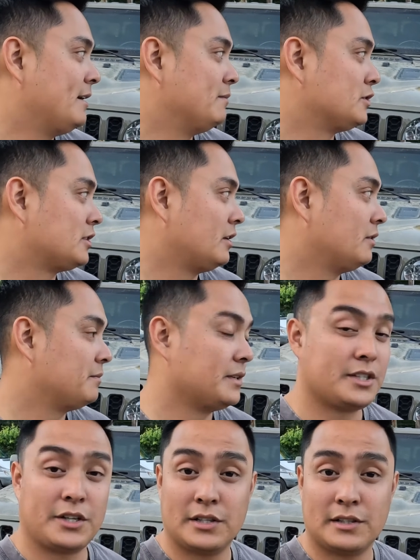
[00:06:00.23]
So it's
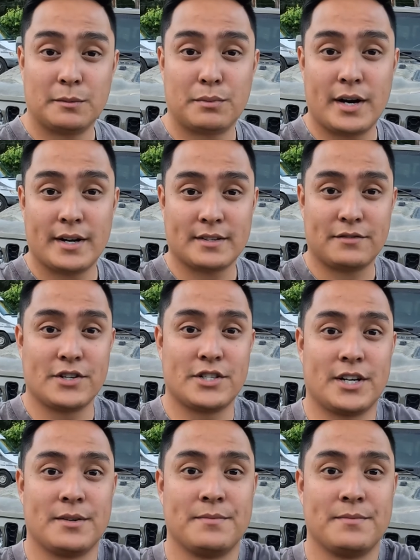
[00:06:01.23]
a good little product for sure.